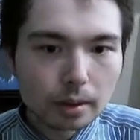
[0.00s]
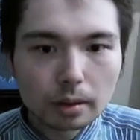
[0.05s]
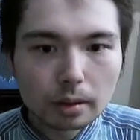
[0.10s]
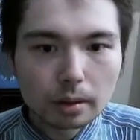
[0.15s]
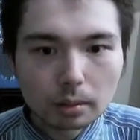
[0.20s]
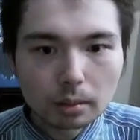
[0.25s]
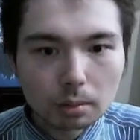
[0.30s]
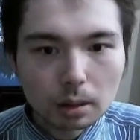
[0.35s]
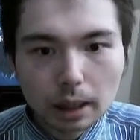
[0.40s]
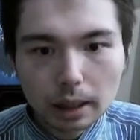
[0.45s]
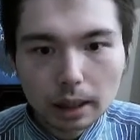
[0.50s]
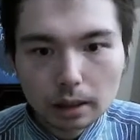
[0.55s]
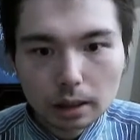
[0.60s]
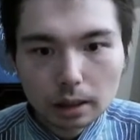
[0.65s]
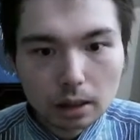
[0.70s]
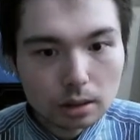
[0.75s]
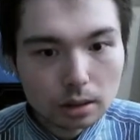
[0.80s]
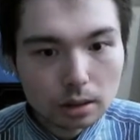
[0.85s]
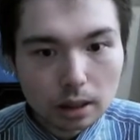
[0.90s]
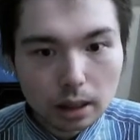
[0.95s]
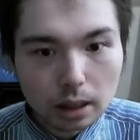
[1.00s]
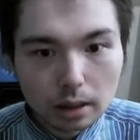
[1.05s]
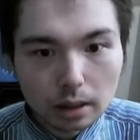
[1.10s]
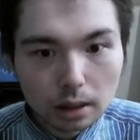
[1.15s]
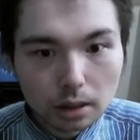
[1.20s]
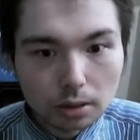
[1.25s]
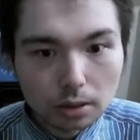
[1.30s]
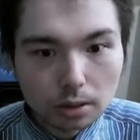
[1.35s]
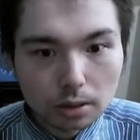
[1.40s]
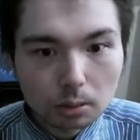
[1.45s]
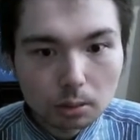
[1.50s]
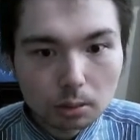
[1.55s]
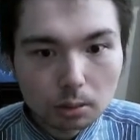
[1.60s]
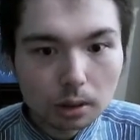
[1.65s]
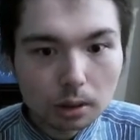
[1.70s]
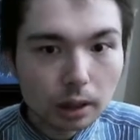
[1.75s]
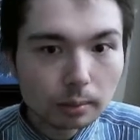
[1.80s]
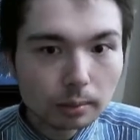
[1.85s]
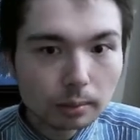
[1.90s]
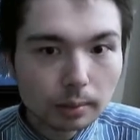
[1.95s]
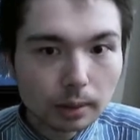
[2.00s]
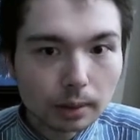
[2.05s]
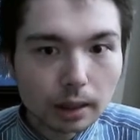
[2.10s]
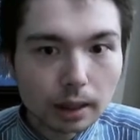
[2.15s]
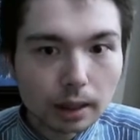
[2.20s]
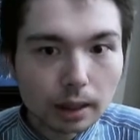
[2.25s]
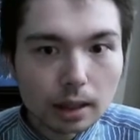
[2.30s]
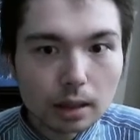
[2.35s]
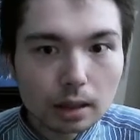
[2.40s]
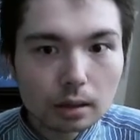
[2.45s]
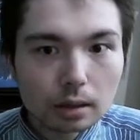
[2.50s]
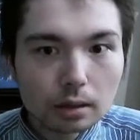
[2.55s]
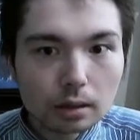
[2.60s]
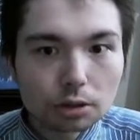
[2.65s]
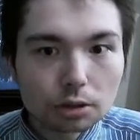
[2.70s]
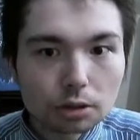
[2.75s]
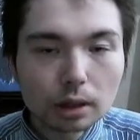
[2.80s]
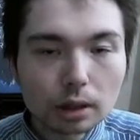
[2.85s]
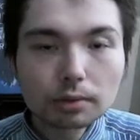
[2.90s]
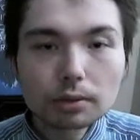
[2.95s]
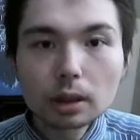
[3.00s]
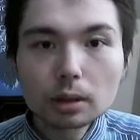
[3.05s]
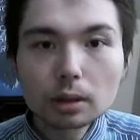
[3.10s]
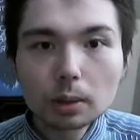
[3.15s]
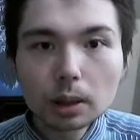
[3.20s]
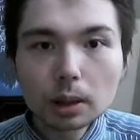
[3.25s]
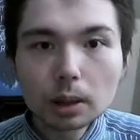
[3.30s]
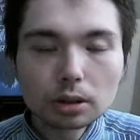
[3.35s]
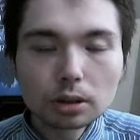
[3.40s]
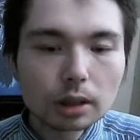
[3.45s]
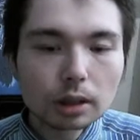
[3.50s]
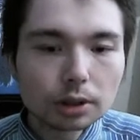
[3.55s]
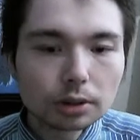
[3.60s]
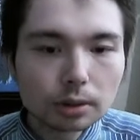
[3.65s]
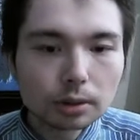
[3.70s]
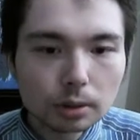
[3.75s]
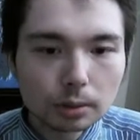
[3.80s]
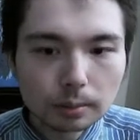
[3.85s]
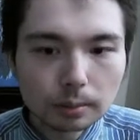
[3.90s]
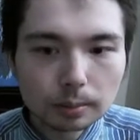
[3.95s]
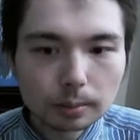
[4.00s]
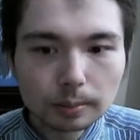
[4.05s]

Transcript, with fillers: Black needs to get this working, and then he can try and find a way to crash through.